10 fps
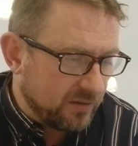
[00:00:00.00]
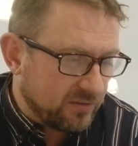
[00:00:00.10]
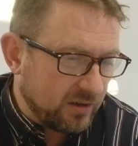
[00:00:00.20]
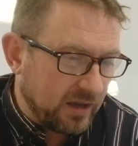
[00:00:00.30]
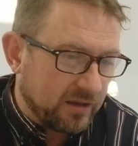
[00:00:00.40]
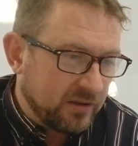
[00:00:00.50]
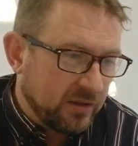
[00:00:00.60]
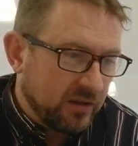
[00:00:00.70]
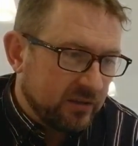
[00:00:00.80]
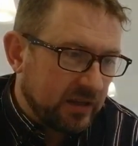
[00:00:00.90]
So yeah,
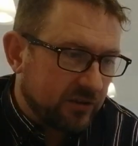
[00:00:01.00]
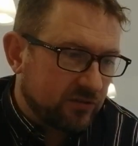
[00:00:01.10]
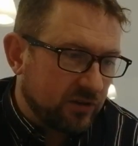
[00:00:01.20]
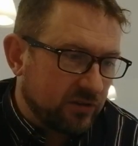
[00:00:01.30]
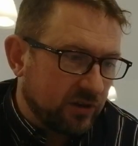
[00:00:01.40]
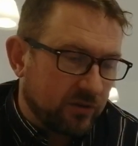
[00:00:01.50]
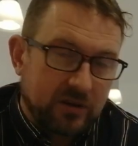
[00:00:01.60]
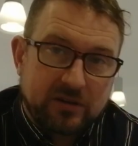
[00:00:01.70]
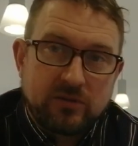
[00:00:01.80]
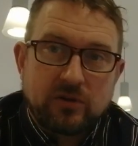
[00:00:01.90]
that's good news.
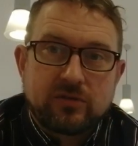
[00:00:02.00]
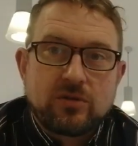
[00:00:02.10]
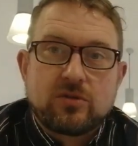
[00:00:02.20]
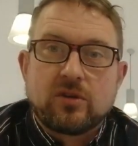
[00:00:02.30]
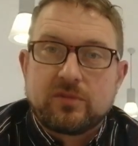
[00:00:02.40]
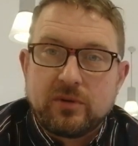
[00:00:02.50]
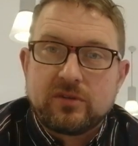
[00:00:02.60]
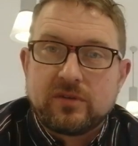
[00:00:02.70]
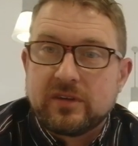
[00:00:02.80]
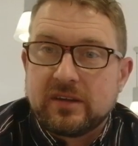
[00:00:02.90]
I'm not too sure, to be
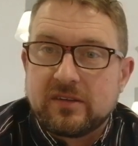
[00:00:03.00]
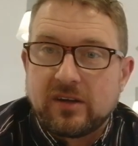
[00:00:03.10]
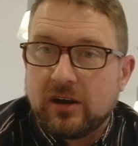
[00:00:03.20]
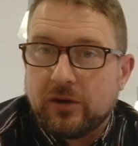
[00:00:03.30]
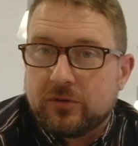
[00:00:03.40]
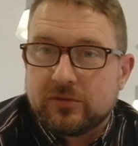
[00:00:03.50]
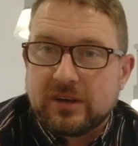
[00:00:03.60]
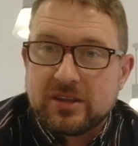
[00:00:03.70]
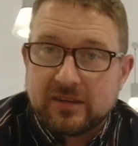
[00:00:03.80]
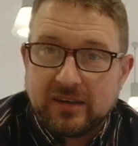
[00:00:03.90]
honest with you. This is our local
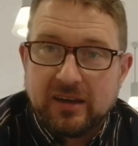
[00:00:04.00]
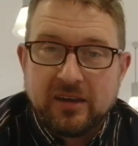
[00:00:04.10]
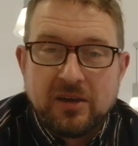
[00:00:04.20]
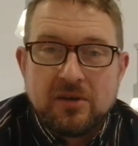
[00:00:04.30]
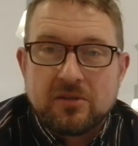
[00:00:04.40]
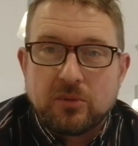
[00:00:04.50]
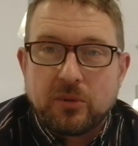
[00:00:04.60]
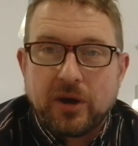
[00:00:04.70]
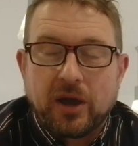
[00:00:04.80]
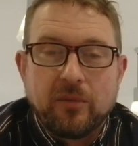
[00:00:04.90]
DGT that we're
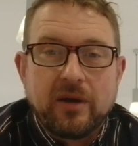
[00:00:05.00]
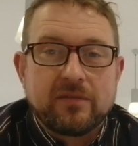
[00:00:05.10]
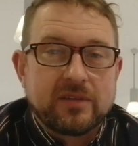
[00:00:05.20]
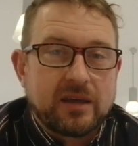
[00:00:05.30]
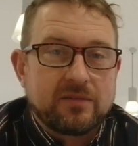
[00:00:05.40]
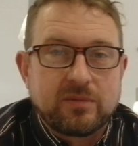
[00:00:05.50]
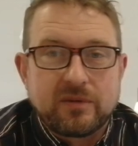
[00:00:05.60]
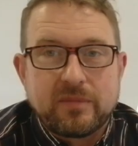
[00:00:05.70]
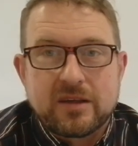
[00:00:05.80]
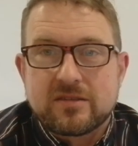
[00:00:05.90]
working with, and
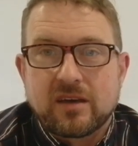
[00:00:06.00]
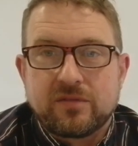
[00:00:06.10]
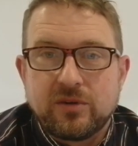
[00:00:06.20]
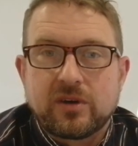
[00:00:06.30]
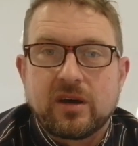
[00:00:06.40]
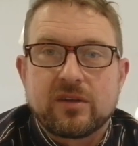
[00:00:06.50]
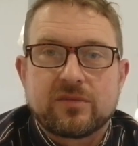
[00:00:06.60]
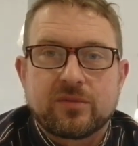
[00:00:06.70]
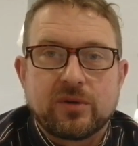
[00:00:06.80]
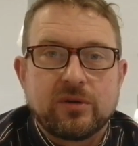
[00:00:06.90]
we've managed to get a few cars
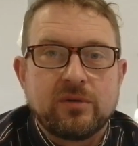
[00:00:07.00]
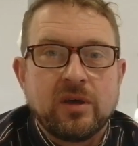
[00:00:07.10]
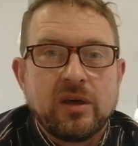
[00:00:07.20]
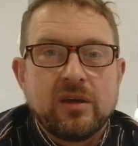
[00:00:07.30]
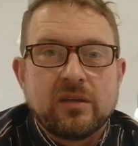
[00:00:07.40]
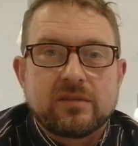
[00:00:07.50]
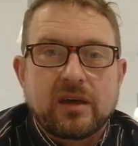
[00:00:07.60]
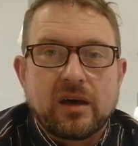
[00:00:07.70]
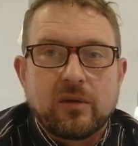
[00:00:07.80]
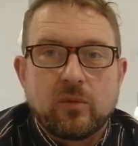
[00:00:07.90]
through.
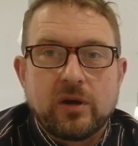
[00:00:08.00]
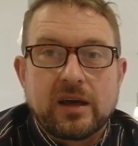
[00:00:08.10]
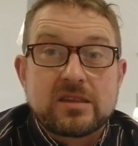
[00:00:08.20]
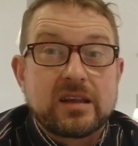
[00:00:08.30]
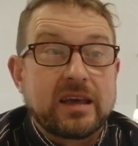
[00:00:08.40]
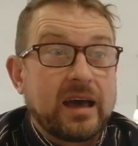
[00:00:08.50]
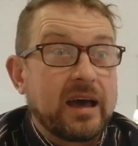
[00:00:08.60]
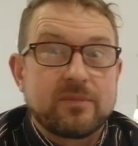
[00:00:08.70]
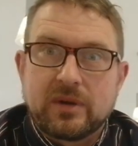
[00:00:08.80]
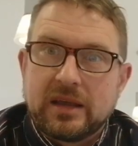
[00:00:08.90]
That one actually
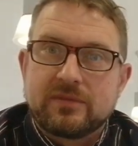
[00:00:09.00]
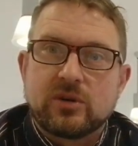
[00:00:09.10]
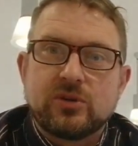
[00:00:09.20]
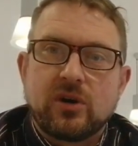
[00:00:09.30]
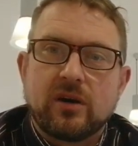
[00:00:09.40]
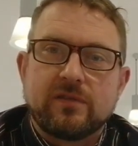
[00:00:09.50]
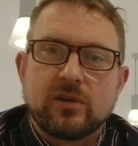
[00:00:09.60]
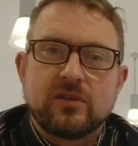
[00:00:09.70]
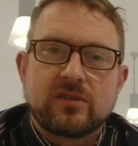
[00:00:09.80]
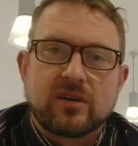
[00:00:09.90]
had, believe it or not, a
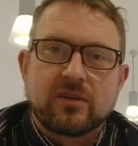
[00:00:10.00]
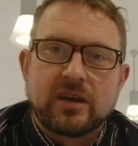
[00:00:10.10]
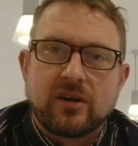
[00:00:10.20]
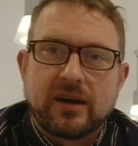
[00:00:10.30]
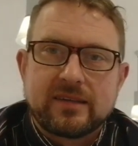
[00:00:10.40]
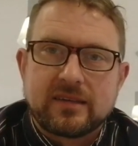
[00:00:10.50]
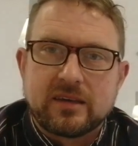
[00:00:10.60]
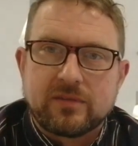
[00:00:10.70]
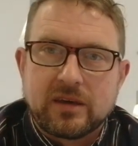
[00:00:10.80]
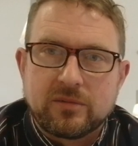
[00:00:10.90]
voluntary
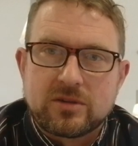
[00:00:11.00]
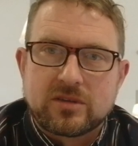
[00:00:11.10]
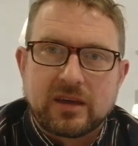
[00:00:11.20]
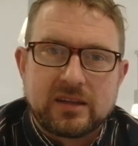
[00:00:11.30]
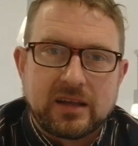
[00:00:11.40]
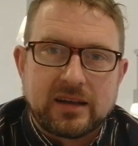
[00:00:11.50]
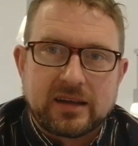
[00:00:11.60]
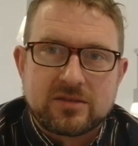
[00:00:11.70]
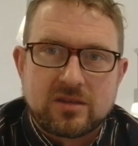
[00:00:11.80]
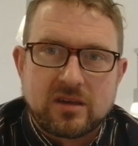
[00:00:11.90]
ITV, which they did
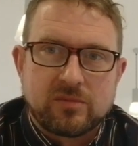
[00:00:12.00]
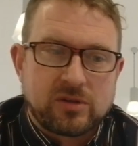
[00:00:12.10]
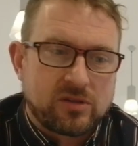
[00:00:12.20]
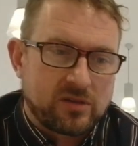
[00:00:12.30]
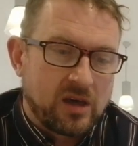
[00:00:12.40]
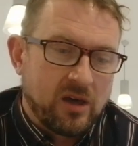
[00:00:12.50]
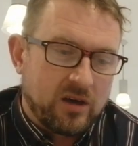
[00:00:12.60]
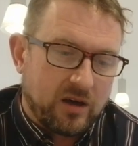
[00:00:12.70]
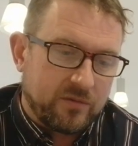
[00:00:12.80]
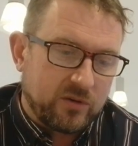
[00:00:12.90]
last year, which
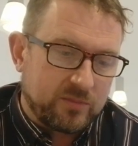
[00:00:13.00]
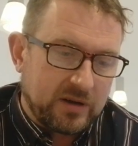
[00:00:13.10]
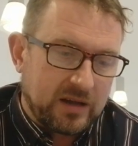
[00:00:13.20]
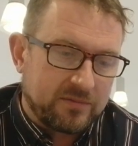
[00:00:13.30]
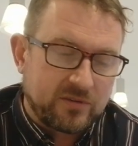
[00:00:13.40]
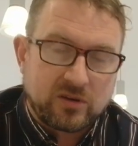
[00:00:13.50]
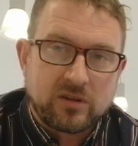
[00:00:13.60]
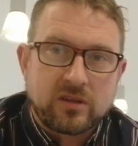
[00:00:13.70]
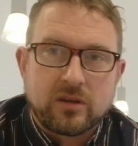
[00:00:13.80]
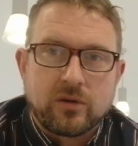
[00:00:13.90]
I've always been an
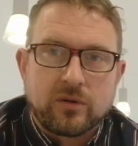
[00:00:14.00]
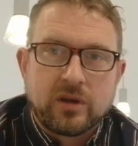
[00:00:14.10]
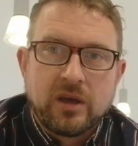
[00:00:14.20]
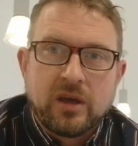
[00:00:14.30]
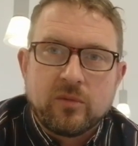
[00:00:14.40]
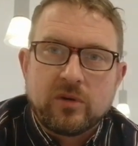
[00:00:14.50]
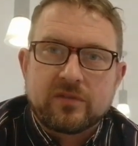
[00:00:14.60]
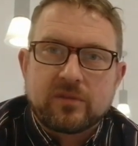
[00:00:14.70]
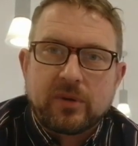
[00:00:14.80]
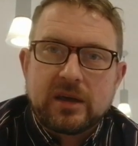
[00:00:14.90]
advocate that they're not
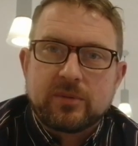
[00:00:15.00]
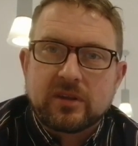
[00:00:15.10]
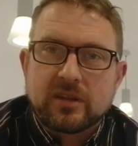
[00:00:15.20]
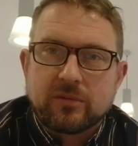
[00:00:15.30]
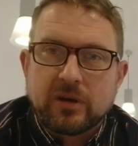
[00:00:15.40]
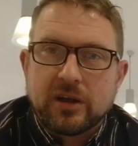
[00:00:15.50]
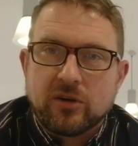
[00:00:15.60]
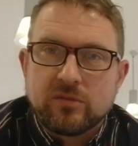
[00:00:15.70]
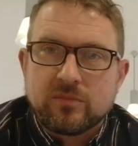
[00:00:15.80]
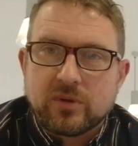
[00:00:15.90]
worth the paper that they're written
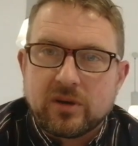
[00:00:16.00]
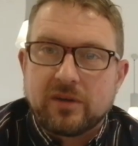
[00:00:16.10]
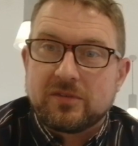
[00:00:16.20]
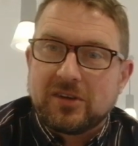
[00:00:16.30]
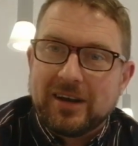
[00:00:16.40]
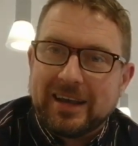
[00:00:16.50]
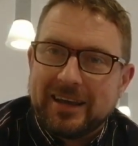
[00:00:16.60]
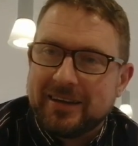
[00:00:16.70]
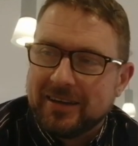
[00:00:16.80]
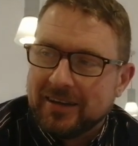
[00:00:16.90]
on, but
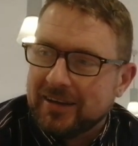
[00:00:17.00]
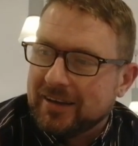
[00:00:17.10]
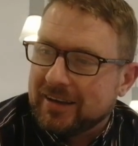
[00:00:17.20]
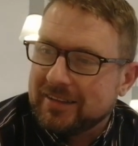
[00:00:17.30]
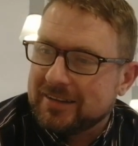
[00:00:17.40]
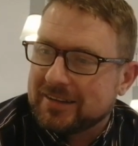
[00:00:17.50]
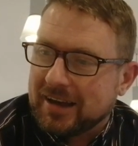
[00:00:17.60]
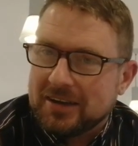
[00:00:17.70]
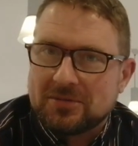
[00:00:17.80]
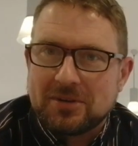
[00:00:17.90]
evidently in this
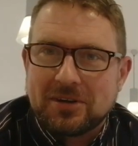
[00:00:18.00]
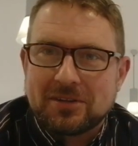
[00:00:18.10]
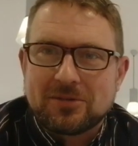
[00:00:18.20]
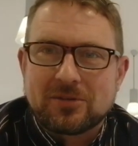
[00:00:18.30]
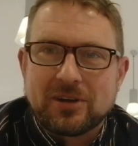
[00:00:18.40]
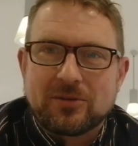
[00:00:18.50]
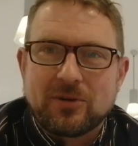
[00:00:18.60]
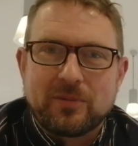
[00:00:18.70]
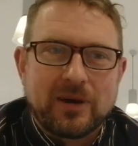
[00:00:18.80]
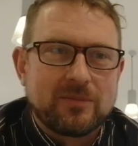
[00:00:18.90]
case we didn't know this was going to
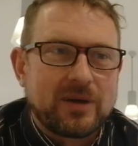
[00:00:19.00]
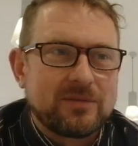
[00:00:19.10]
crop up.